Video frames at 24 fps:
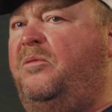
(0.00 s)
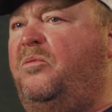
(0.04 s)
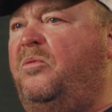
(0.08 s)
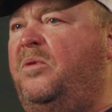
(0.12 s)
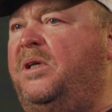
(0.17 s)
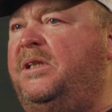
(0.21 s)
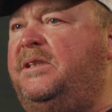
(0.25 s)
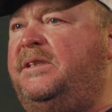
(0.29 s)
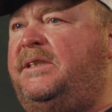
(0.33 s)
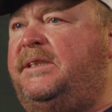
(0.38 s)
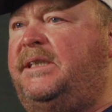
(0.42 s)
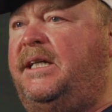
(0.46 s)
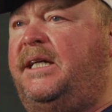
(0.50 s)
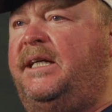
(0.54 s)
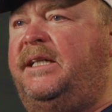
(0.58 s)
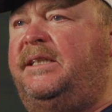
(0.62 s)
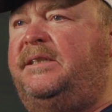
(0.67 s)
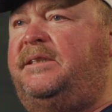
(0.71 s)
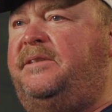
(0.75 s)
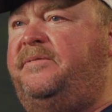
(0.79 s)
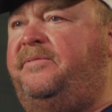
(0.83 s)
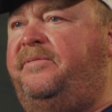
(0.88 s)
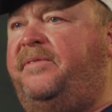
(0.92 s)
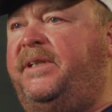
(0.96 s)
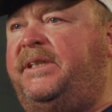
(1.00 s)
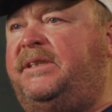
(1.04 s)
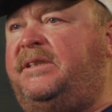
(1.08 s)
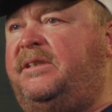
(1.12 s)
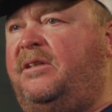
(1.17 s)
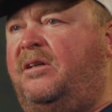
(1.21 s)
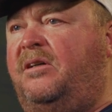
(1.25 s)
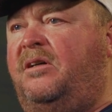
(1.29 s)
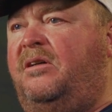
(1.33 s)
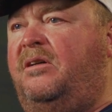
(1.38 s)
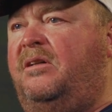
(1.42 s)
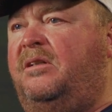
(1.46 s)

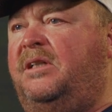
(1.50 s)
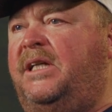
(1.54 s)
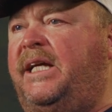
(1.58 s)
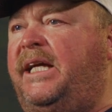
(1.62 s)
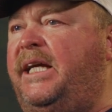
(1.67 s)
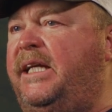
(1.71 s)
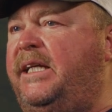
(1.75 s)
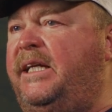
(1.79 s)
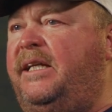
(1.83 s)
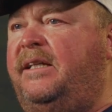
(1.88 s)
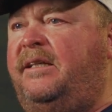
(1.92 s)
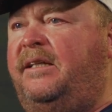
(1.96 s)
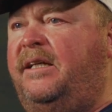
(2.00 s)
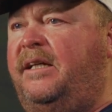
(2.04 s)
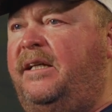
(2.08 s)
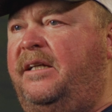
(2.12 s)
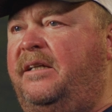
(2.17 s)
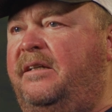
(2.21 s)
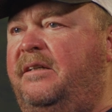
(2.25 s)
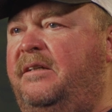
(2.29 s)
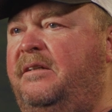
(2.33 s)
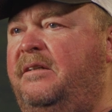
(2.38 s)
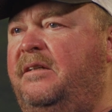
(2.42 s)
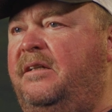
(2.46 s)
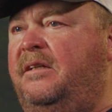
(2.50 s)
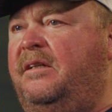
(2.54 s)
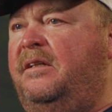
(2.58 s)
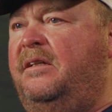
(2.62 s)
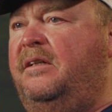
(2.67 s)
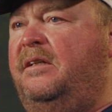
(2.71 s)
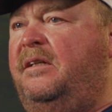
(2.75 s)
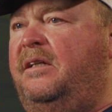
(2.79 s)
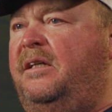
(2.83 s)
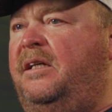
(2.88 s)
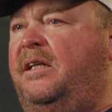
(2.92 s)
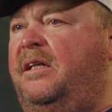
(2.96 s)
one-size-fits-all anything.
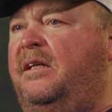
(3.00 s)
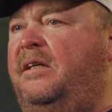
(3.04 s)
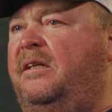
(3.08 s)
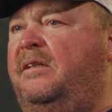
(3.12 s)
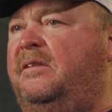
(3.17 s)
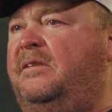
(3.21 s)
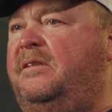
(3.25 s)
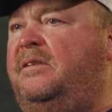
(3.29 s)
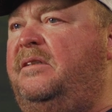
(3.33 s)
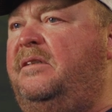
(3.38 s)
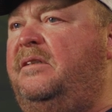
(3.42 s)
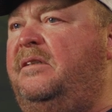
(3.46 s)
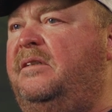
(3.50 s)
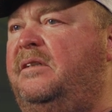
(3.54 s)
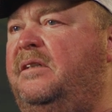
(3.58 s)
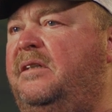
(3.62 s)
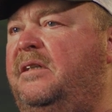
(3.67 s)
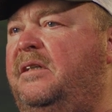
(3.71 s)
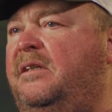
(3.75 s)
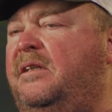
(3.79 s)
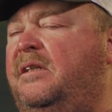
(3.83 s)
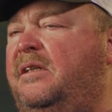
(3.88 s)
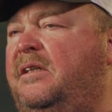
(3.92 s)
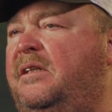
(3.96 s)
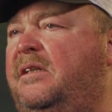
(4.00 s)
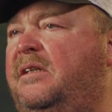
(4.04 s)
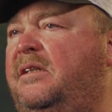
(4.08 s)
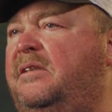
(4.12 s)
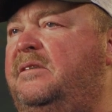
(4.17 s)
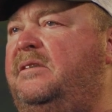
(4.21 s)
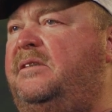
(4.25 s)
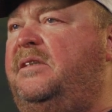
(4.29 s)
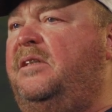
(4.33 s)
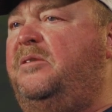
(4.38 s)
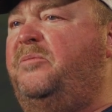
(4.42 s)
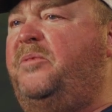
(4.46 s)
And
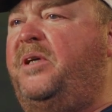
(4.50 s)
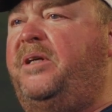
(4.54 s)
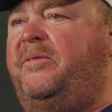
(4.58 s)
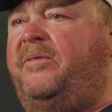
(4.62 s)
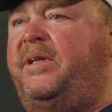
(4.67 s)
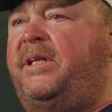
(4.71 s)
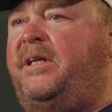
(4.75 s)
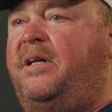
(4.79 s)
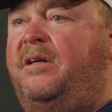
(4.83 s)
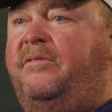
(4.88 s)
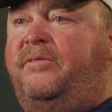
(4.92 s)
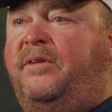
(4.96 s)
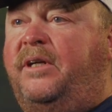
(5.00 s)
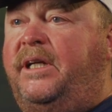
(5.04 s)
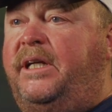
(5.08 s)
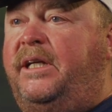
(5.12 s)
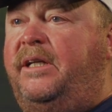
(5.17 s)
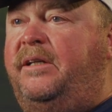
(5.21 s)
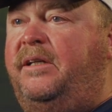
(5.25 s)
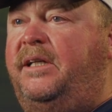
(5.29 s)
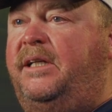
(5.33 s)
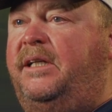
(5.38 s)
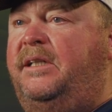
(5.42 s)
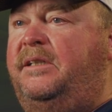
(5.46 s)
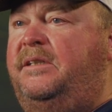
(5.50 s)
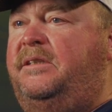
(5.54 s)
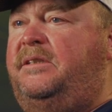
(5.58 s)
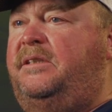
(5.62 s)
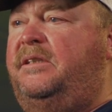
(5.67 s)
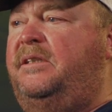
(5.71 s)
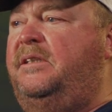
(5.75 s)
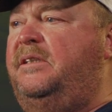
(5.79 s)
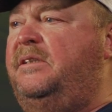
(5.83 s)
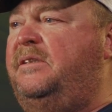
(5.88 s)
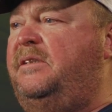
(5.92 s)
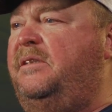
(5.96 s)
Celebrate Recovery
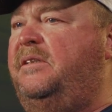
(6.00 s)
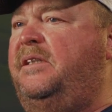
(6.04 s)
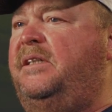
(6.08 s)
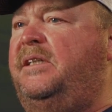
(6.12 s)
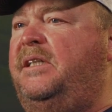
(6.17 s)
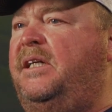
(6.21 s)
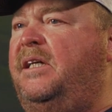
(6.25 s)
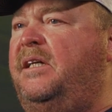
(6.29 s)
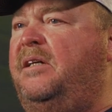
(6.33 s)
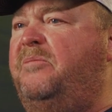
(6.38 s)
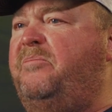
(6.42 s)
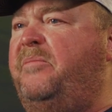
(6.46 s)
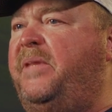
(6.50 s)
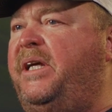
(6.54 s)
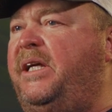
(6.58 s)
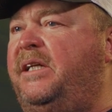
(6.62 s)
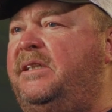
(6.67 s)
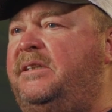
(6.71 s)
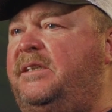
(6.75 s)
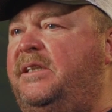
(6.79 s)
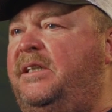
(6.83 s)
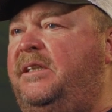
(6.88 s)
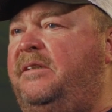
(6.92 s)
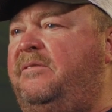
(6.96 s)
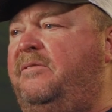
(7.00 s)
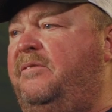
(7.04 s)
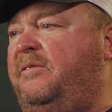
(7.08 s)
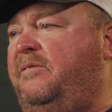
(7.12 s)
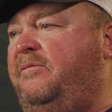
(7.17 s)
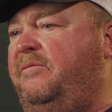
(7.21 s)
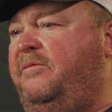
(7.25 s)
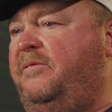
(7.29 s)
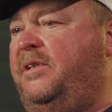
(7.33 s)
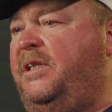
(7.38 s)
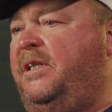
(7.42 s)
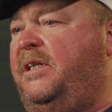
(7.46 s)
is an amazing
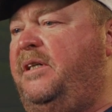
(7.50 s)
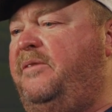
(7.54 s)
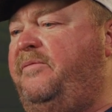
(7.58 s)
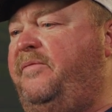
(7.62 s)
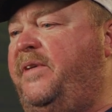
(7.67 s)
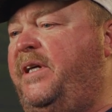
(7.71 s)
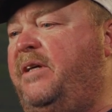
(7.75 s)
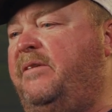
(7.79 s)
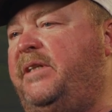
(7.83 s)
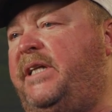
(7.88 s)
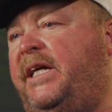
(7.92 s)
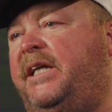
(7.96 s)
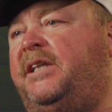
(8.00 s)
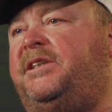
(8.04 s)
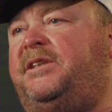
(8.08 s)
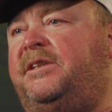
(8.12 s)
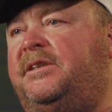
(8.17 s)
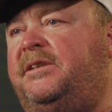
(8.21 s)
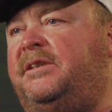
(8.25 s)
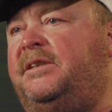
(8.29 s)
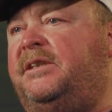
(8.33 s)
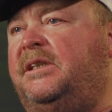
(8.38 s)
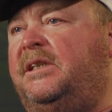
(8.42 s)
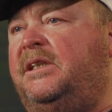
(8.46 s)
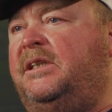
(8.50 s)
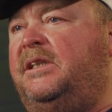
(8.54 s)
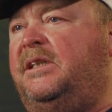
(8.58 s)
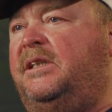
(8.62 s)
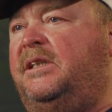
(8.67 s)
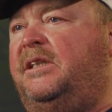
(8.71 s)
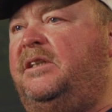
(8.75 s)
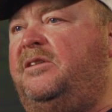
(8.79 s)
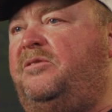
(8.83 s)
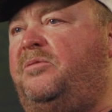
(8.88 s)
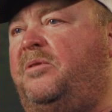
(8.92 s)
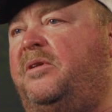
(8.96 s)
foundation
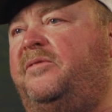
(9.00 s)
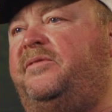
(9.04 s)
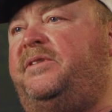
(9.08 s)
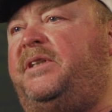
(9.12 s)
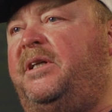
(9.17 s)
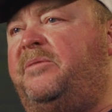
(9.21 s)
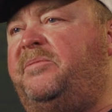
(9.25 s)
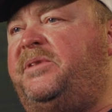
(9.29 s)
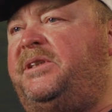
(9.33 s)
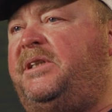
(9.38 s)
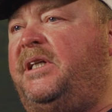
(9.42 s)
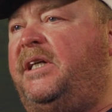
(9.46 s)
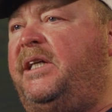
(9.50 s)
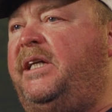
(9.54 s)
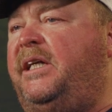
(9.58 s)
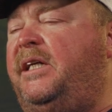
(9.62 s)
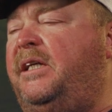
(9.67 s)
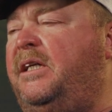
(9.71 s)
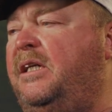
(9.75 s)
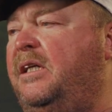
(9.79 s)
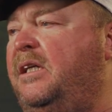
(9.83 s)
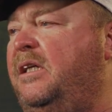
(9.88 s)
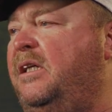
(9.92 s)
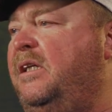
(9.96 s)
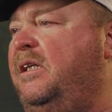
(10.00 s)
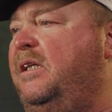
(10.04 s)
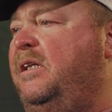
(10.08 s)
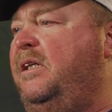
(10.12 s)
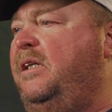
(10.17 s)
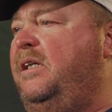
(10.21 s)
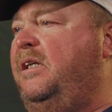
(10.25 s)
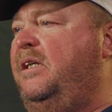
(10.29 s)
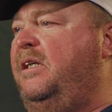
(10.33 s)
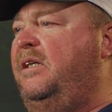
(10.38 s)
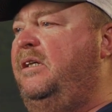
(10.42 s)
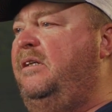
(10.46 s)
and a 12-step study.
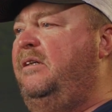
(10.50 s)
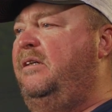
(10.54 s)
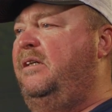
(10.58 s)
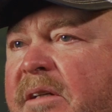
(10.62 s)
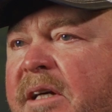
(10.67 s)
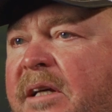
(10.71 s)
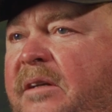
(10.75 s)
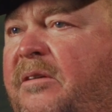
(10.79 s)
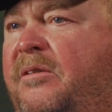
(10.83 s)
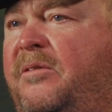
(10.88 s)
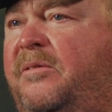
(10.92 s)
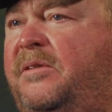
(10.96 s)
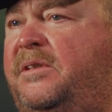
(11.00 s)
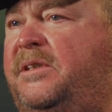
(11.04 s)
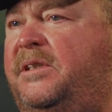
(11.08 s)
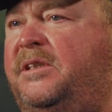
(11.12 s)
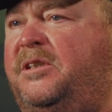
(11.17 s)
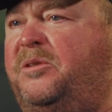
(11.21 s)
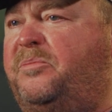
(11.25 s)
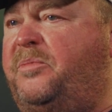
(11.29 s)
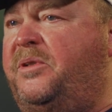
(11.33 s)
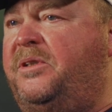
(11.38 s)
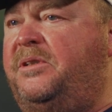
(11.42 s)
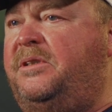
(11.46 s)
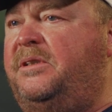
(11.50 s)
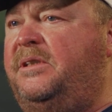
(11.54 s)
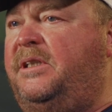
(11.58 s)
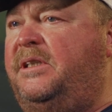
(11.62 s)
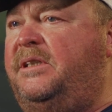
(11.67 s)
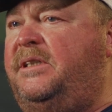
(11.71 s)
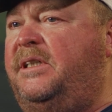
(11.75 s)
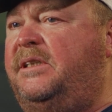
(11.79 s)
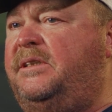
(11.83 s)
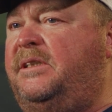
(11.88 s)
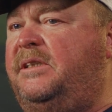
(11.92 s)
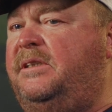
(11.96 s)
And I don't know a single person that
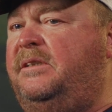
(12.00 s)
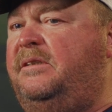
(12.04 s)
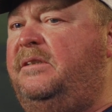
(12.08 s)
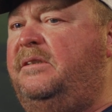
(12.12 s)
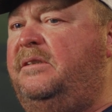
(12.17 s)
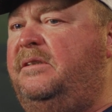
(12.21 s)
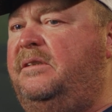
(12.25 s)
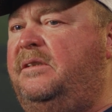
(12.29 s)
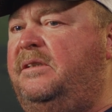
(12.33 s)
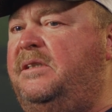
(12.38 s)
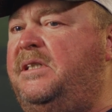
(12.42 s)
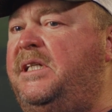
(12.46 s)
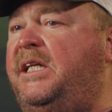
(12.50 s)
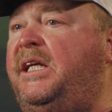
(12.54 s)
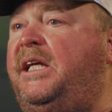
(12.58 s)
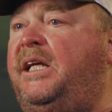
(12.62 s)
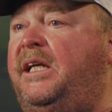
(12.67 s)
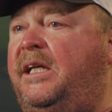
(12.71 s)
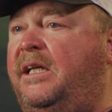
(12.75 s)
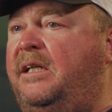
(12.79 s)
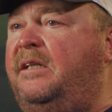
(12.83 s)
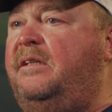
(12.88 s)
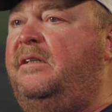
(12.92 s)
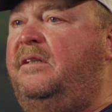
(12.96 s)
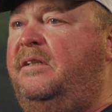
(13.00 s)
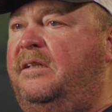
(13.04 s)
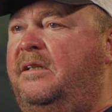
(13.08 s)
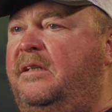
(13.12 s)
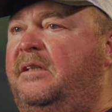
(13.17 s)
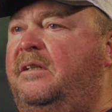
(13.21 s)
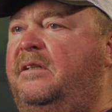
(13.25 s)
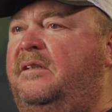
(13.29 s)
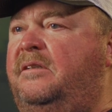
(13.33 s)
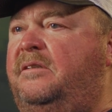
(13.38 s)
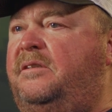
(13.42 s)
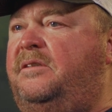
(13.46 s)
doesn't need
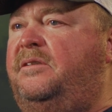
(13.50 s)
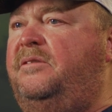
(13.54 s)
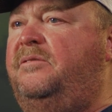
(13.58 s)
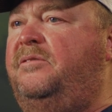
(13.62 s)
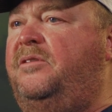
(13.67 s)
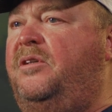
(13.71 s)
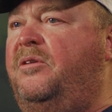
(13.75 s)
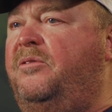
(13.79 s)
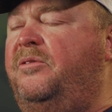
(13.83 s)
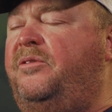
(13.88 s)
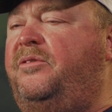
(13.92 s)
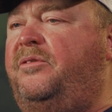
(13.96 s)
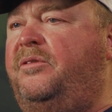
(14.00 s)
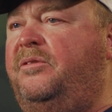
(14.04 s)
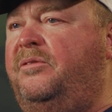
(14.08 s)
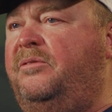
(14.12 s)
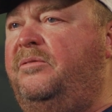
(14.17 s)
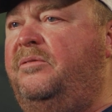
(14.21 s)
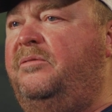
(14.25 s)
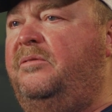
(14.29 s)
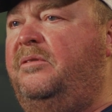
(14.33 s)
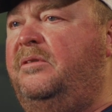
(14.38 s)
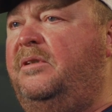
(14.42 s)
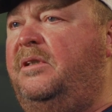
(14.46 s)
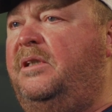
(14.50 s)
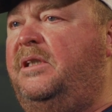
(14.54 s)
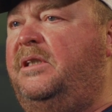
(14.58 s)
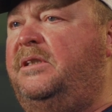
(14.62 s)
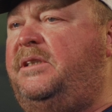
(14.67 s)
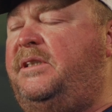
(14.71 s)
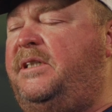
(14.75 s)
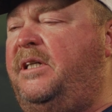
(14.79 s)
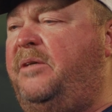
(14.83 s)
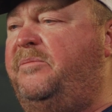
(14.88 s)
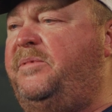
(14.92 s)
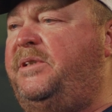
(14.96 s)
to go through a
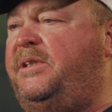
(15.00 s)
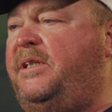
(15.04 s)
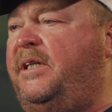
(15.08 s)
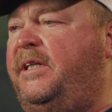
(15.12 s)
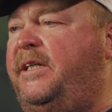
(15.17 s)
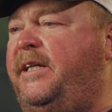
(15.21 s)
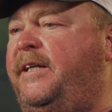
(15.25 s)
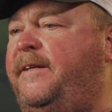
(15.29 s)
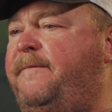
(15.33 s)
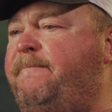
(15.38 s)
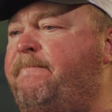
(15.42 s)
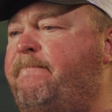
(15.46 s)
step study.